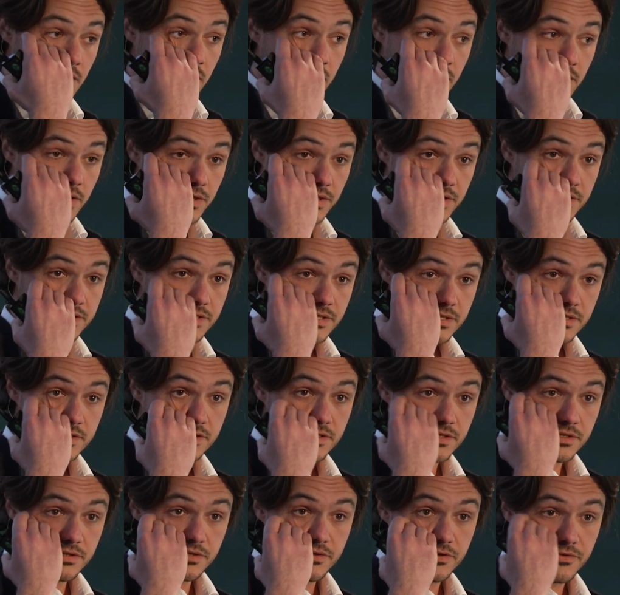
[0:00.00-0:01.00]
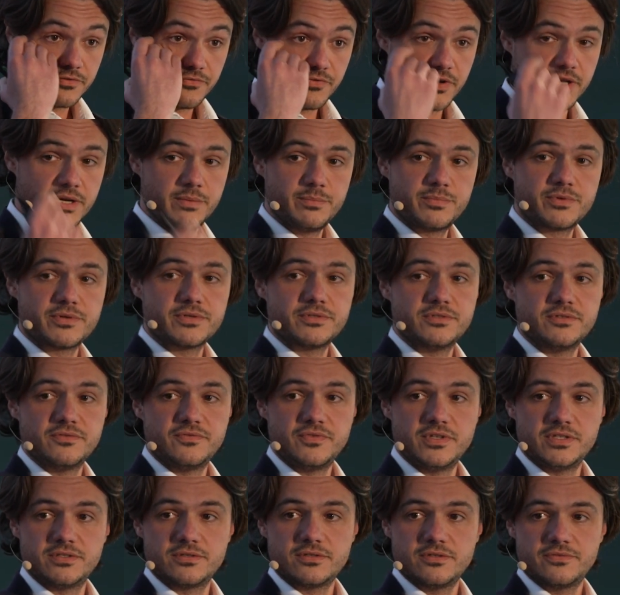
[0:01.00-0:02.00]
This is a very important
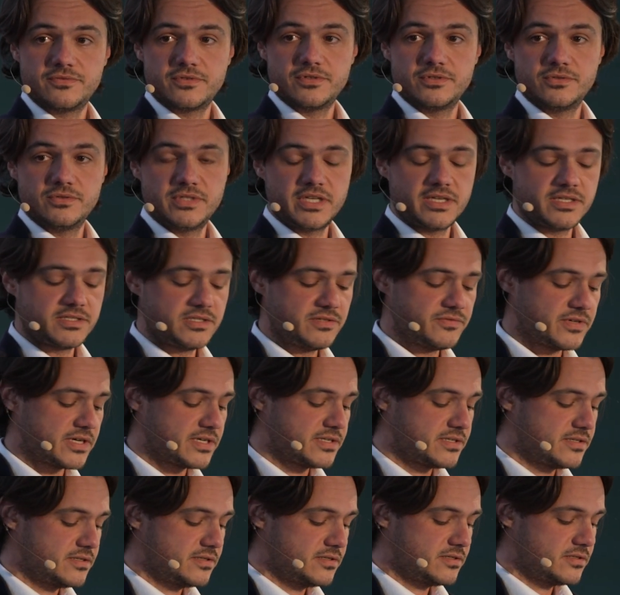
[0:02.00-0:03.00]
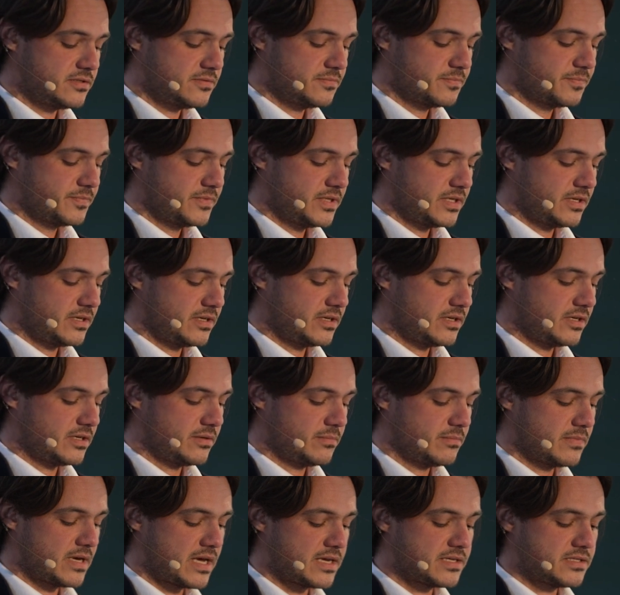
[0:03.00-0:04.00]
feature for today's devices,
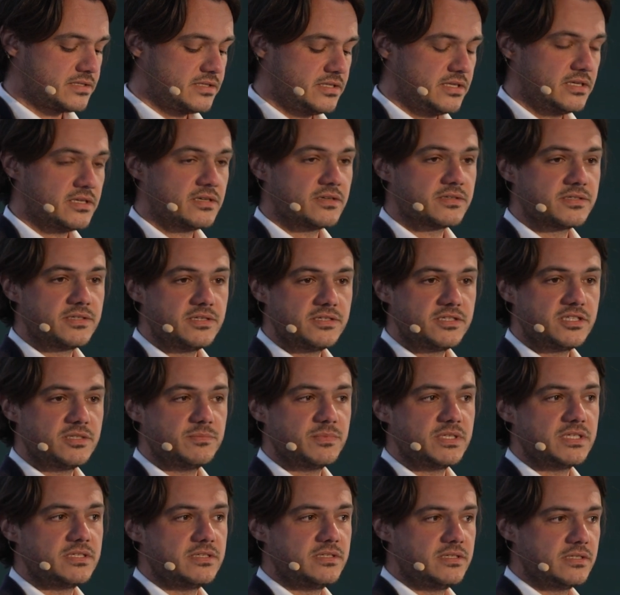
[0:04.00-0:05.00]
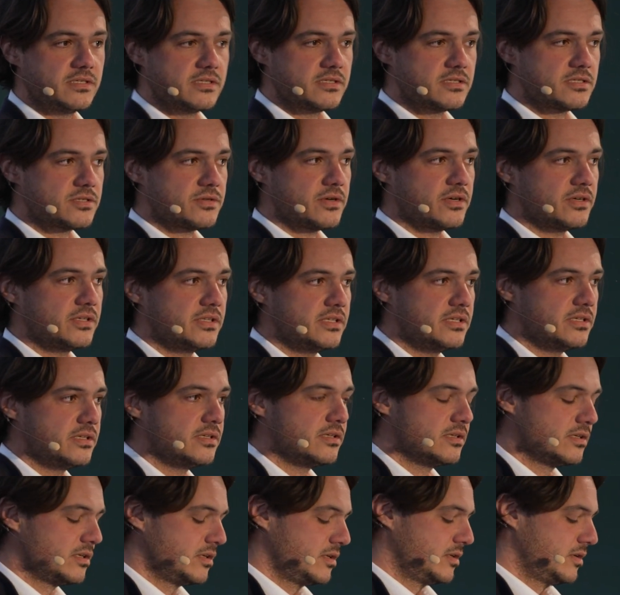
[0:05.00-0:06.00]
um, as the ecosystem is still struggling
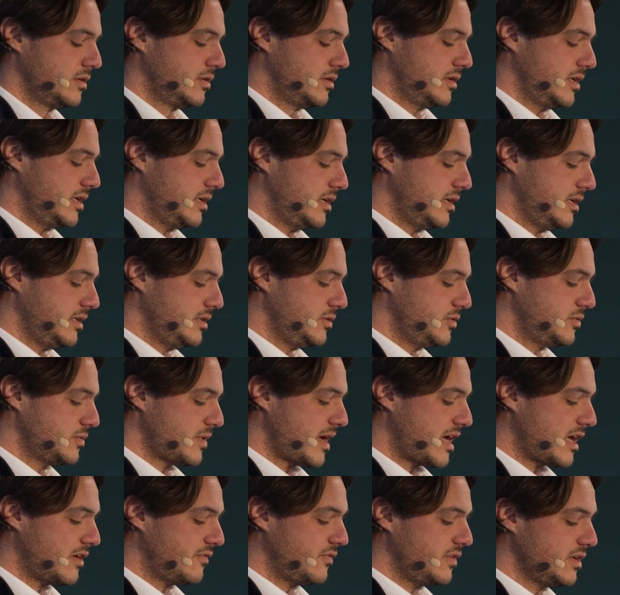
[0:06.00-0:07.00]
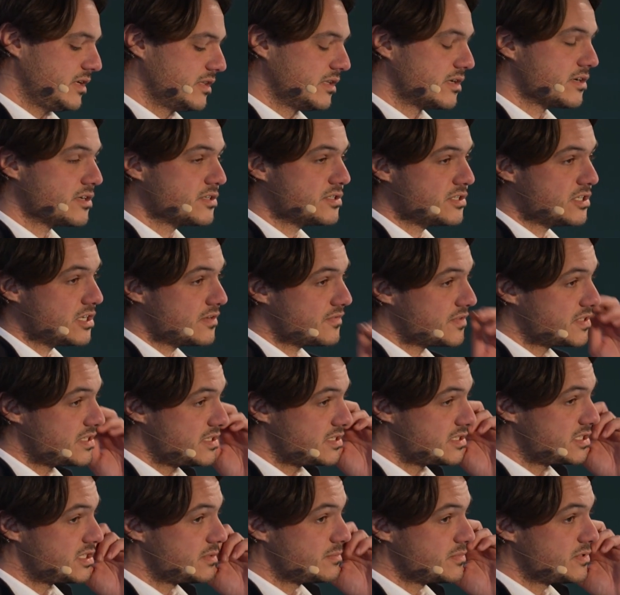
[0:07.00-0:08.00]
into having large enough
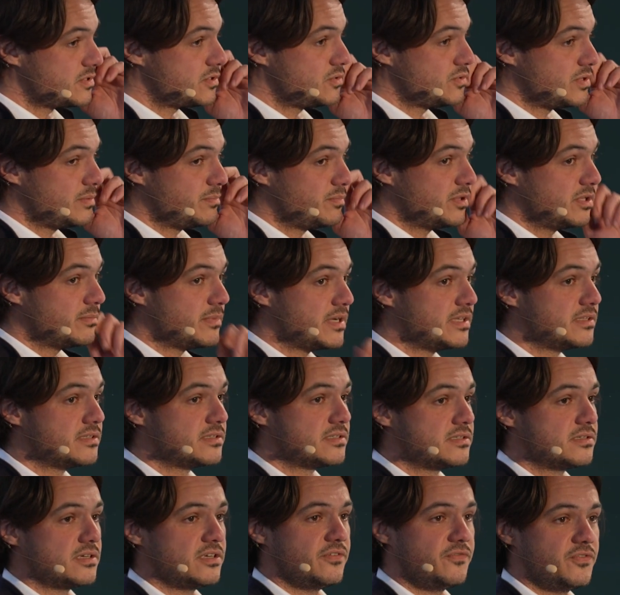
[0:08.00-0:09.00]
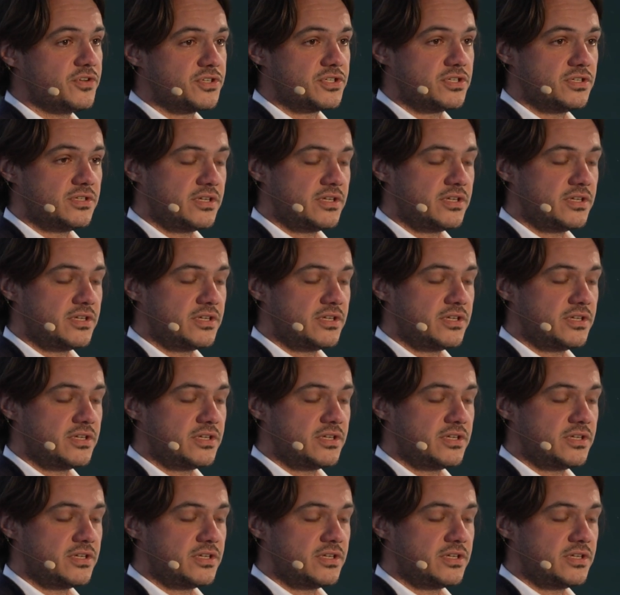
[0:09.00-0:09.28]
systems to implement efficient